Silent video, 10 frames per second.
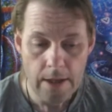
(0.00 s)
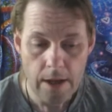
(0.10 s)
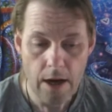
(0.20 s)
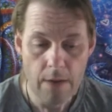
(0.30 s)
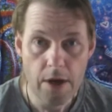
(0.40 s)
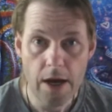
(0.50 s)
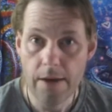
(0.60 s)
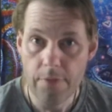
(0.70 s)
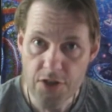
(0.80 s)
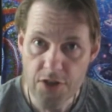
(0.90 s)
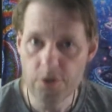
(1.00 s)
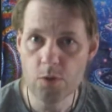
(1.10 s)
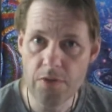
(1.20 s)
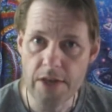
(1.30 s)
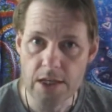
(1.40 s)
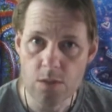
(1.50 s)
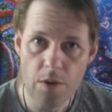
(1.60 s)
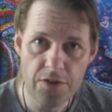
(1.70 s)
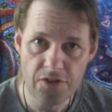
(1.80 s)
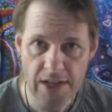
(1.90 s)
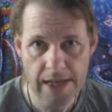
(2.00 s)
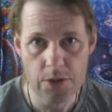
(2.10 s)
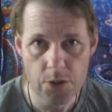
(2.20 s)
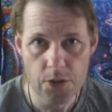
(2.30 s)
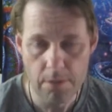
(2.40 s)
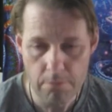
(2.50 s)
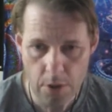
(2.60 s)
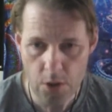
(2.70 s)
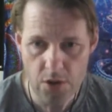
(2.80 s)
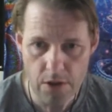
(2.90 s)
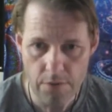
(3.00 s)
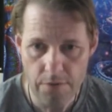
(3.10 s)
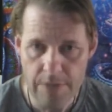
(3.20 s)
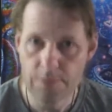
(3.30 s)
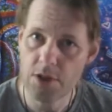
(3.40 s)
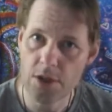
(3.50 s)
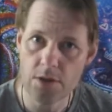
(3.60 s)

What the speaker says: The difference with this, with standard and most of the limited